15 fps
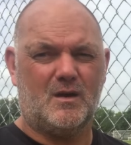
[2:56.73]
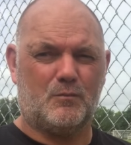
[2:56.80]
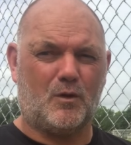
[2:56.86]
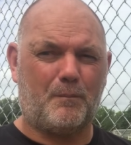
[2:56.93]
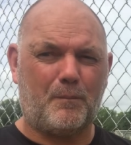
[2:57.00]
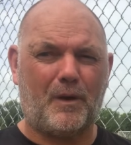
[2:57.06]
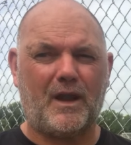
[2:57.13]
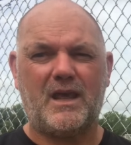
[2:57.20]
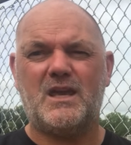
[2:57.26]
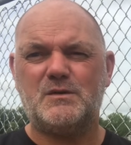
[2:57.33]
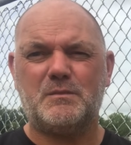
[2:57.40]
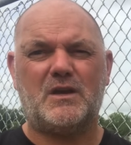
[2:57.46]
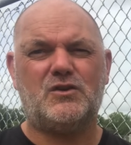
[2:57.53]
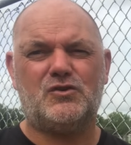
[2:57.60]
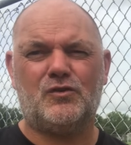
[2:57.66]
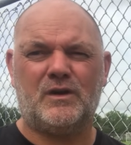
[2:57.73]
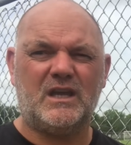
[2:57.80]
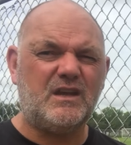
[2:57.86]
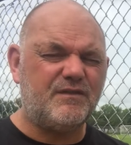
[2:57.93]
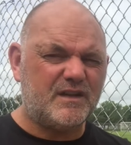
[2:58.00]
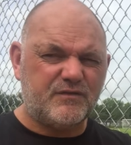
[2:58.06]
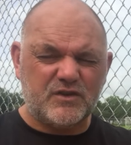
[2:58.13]
But please make sure,
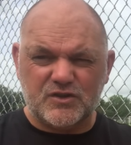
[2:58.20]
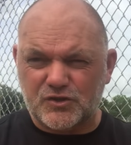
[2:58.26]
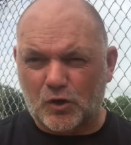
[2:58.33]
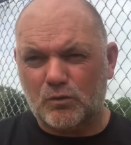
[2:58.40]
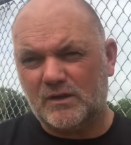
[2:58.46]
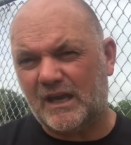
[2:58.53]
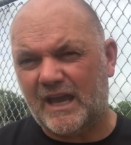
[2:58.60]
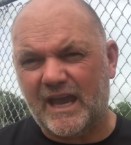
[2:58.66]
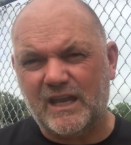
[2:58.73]
even if you don't get